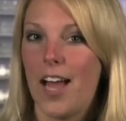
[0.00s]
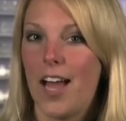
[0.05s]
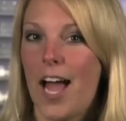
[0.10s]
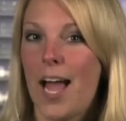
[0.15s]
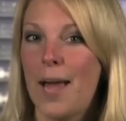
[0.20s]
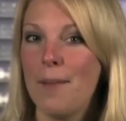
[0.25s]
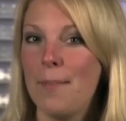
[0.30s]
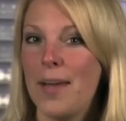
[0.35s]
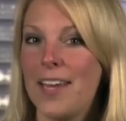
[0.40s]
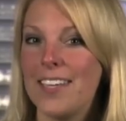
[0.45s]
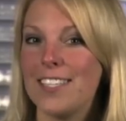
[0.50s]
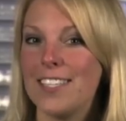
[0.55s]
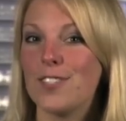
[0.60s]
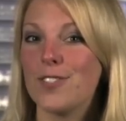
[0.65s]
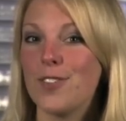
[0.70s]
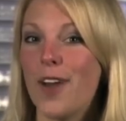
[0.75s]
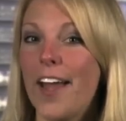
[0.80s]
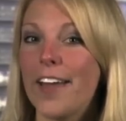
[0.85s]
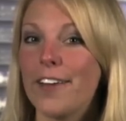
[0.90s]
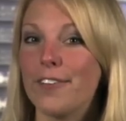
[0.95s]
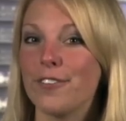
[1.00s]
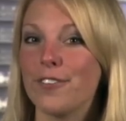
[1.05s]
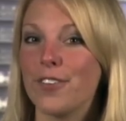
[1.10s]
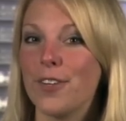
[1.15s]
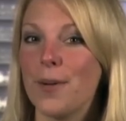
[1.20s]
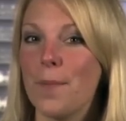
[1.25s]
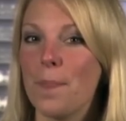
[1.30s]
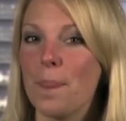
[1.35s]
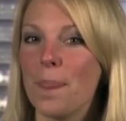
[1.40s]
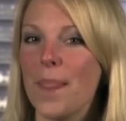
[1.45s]
I'm Mandy Striph,
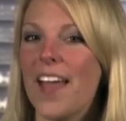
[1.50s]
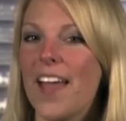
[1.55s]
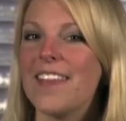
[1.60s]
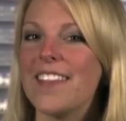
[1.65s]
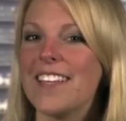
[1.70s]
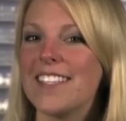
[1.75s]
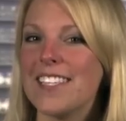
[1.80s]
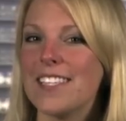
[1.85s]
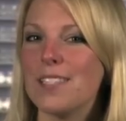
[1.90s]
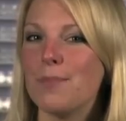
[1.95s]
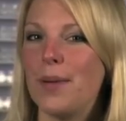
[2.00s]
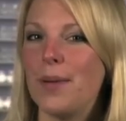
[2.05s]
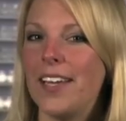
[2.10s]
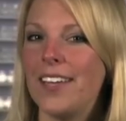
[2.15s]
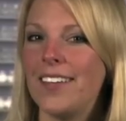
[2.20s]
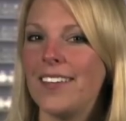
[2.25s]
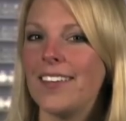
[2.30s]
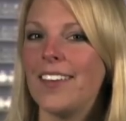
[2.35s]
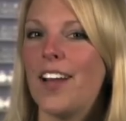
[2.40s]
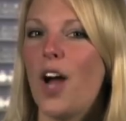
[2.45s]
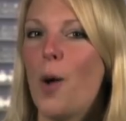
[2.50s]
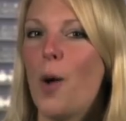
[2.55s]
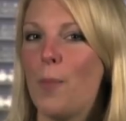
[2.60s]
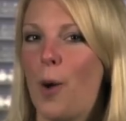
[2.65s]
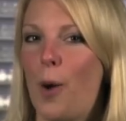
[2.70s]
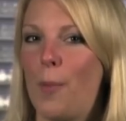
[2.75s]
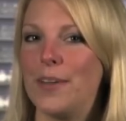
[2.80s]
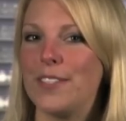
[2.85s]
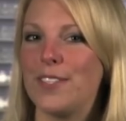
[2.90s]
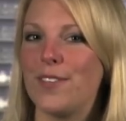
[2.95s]
and this has been A
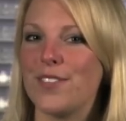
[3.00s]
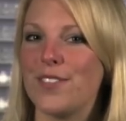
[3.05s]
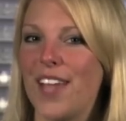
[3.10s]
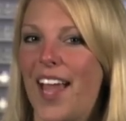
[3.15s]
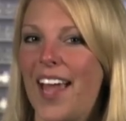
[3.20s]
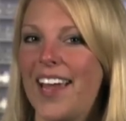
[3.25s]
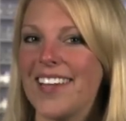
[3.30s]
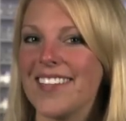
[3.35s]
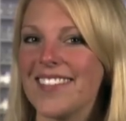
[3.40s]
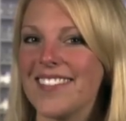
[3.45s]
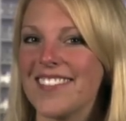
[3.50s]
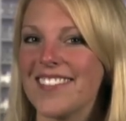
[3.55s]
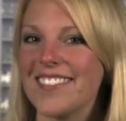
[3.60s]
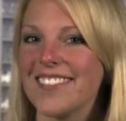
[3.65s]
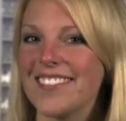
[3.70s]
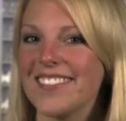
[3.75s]
Moment of Science.